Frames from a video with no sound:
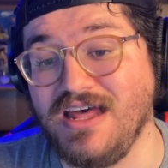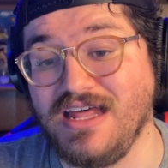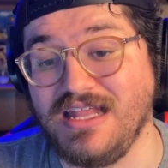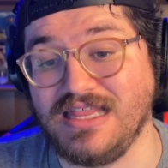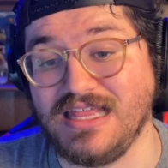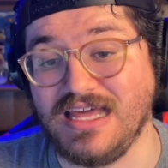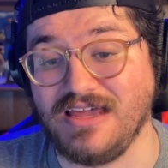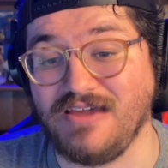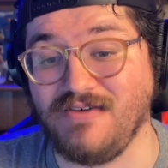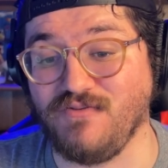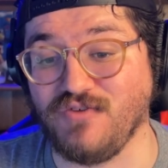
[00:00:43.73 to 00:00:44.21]

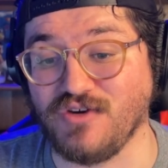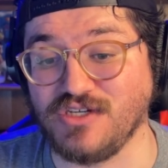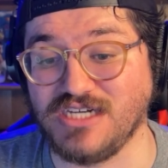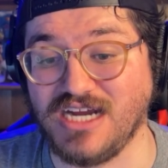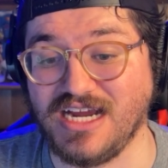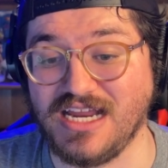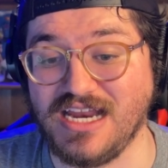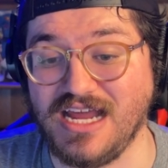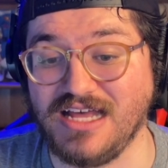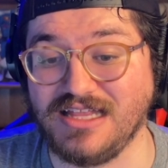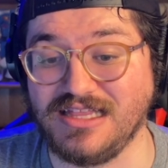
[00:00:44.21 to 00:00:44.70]
Thank you for
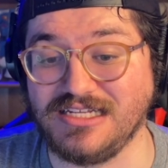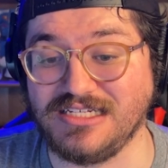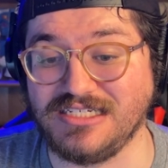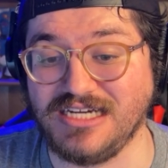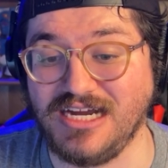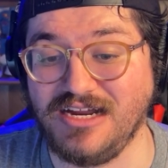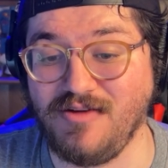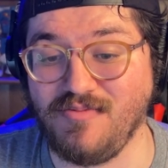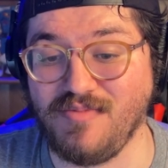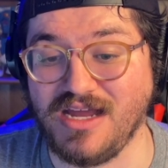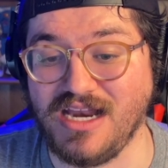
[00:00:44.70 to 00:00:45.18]
checking out the
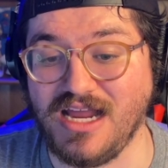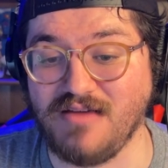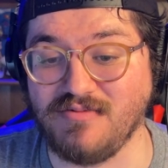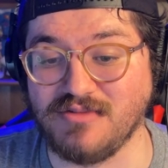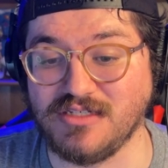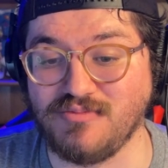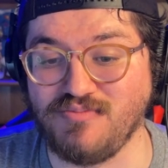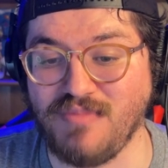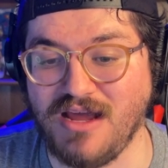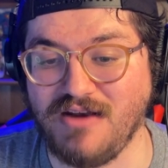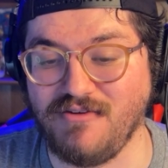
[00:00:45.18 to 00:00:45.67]
channel. My name
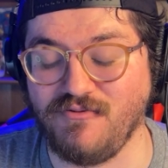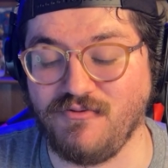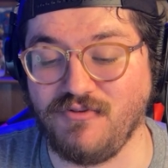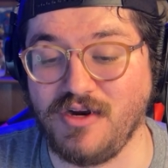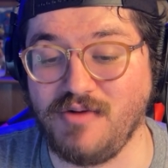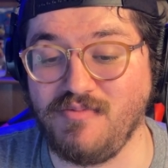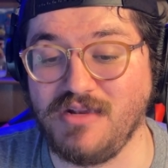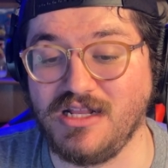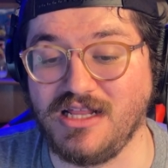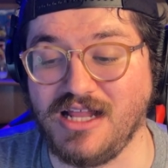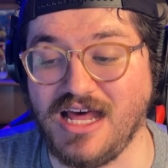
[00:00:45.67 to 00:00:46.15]
is Ben
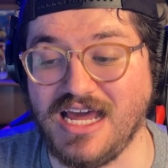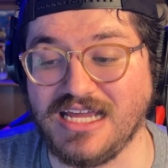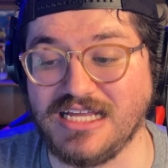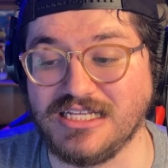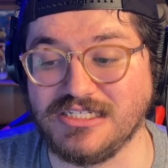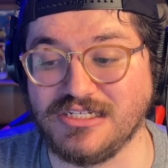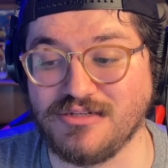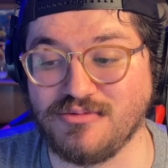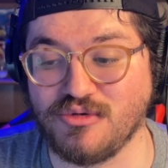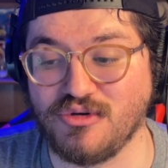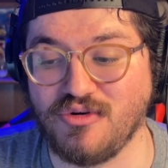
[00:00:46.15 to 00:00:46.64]
Friedman. Like
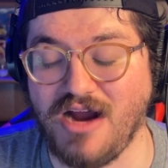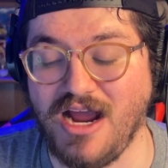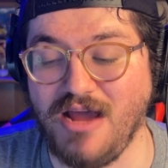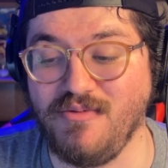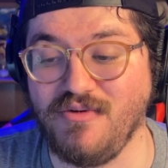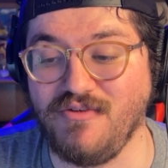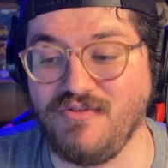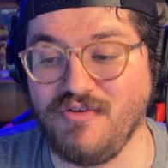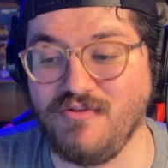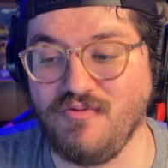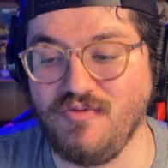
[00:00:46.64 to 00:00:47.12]
and subscribe
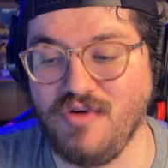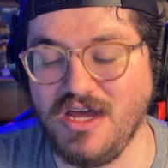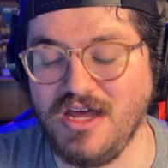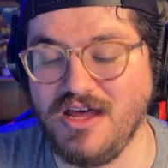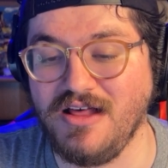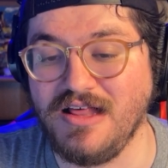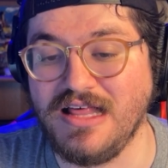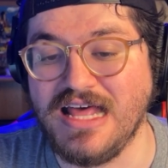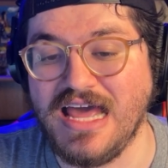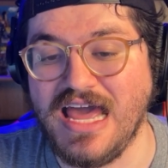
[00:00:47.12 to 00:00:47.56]
if you will,